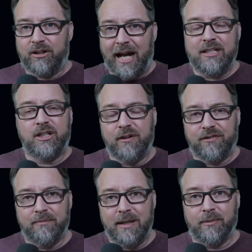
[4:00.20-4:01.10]
You had to go
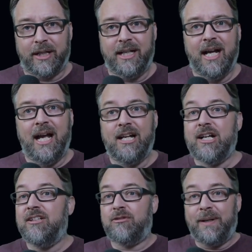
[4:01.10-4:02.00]
from memory, and you
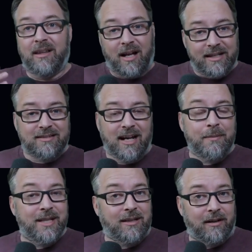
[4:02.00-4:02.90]
had to spend a lot of
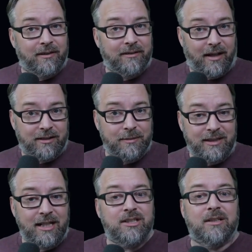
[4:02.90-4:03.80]
time on the Docker
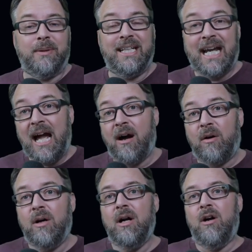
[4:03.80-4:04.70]
documentation. But
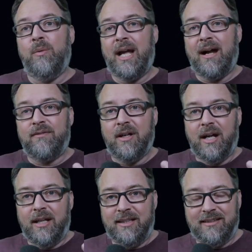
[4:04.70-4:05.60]
now we have
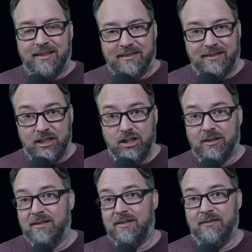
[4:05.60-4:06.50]
these
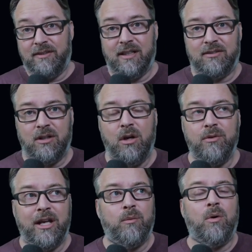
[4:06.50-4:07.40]
extensions in VS
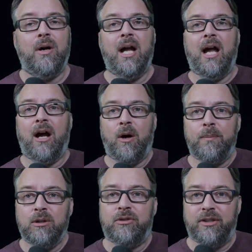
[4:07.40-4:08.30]
Code that will help
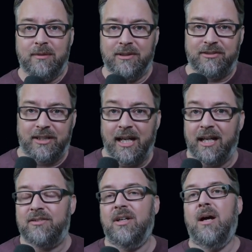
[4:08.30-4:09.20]
you see
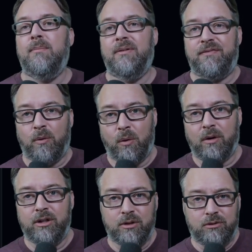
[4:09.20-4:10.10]
mistakes before
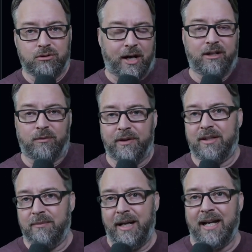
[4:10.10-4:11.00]
you try to run the
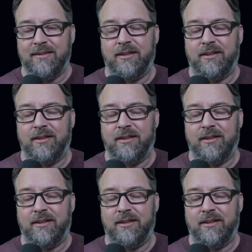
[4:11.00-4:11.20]
commands.